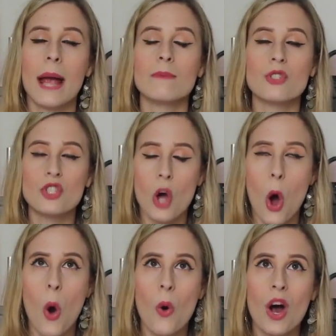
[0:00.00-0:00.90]
I am
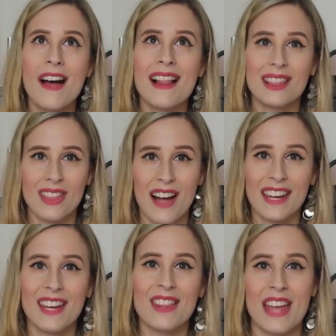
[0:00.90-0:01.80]
so
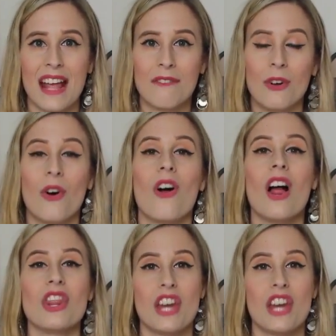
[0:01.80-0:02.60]
lucky and thankful